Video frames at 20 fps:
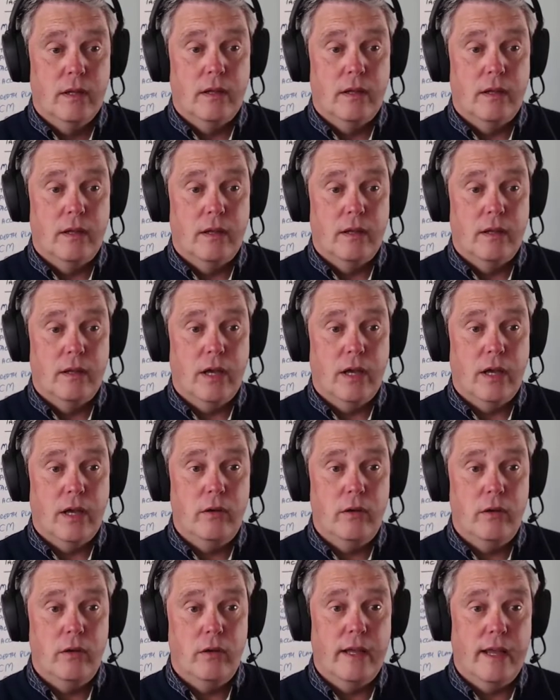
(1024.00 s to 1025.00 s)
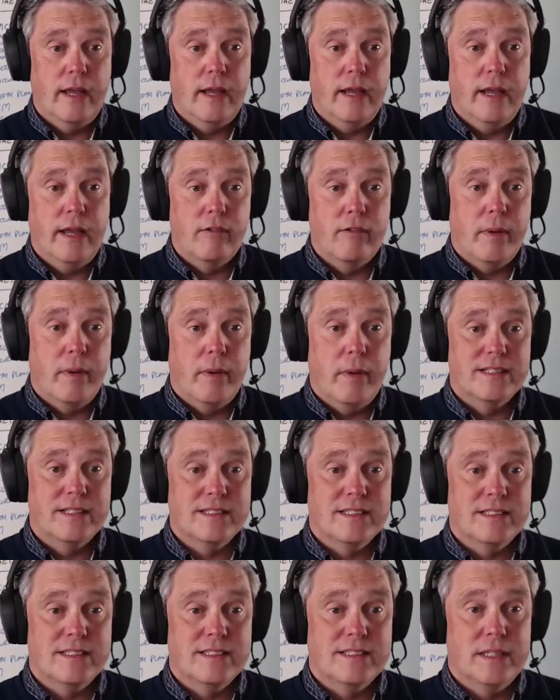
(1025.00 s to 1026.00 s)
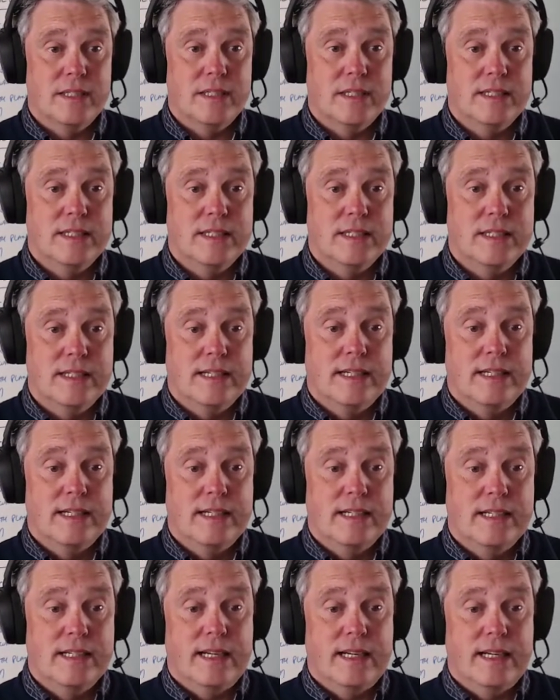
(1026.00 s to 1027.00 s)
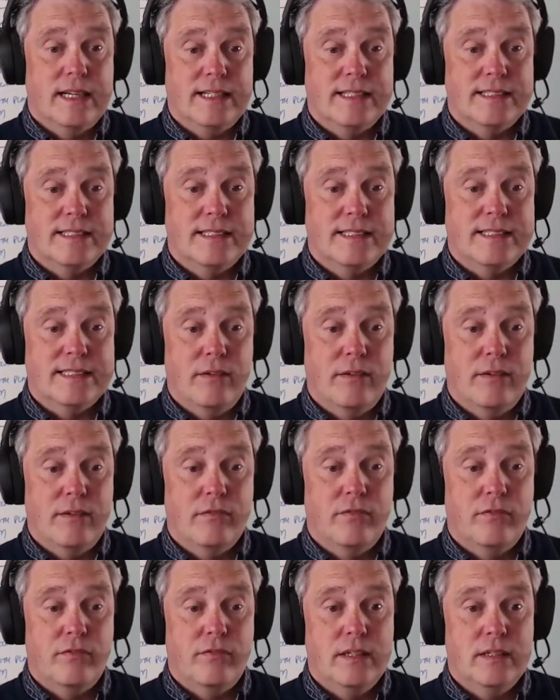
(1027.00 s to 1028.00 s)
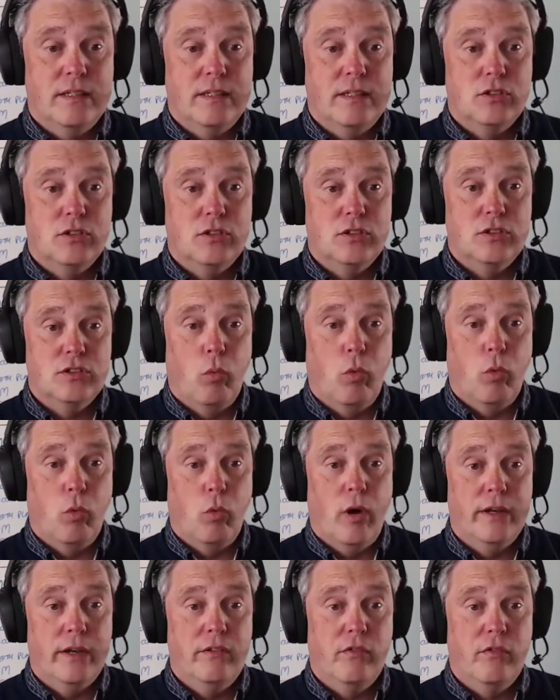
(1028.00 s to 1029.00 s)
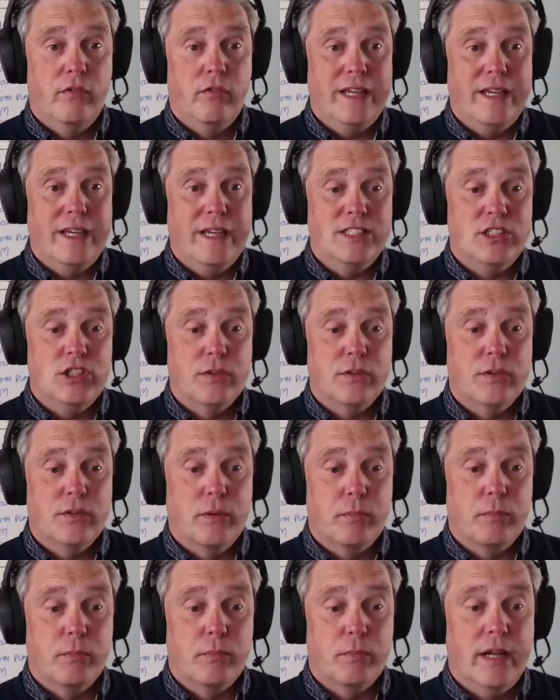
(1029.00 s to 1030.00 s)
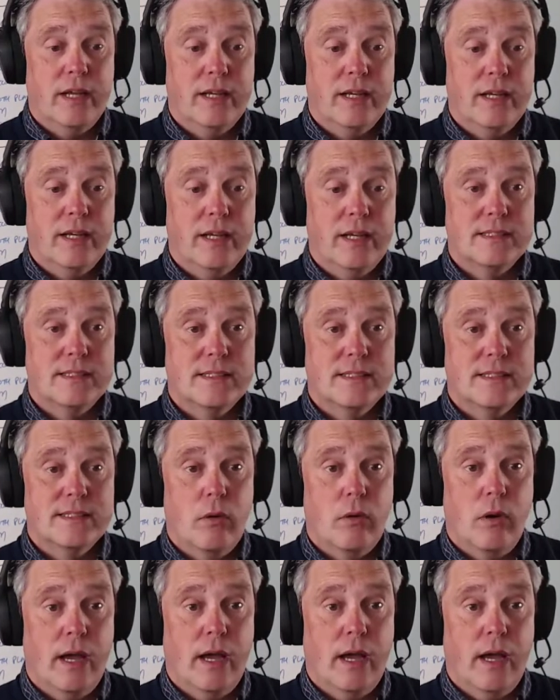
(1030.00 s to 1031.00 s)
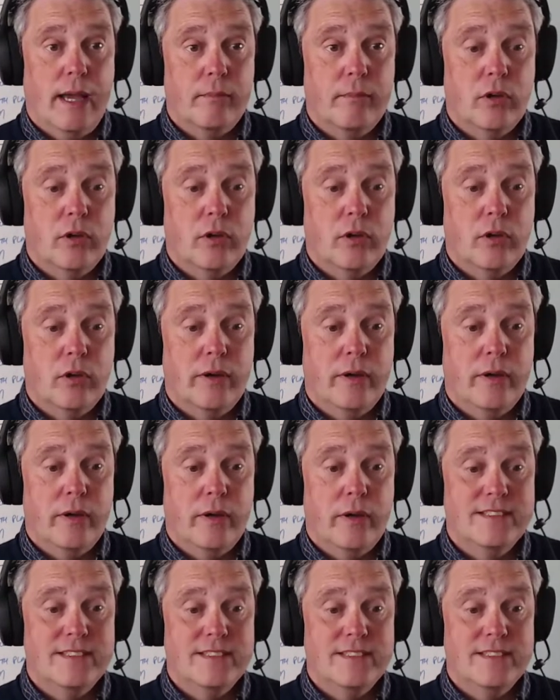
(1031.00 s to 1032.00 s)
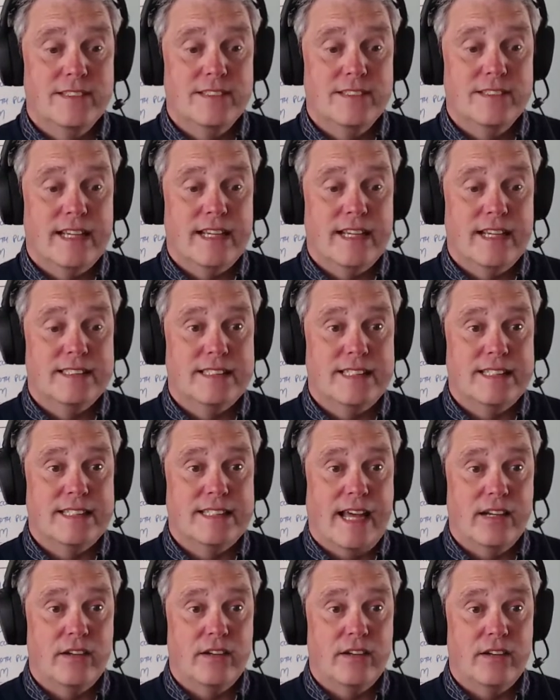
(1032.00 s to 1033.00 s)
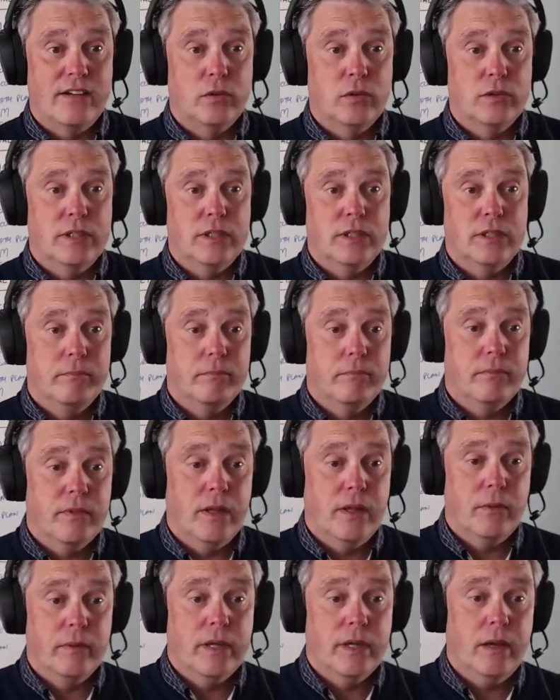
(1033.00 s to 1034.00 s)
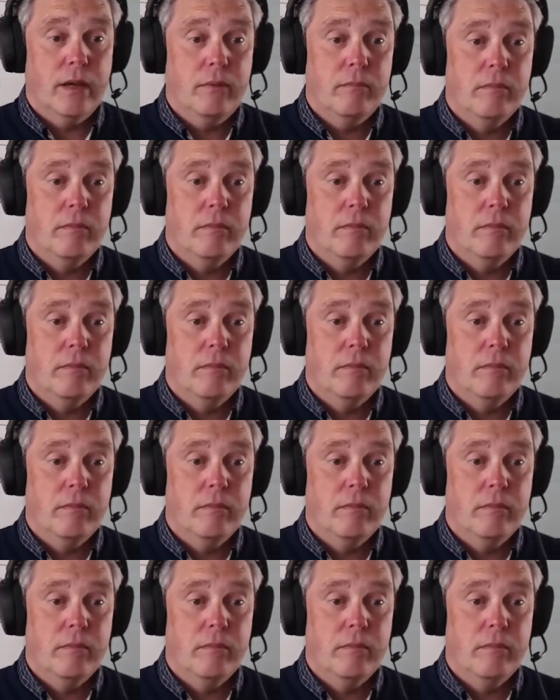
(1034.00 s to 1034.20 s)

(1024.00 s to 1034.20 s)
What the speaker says: There we go. Here are my customer landscape files, one for each of the products. So I am going to select that folder. There we go.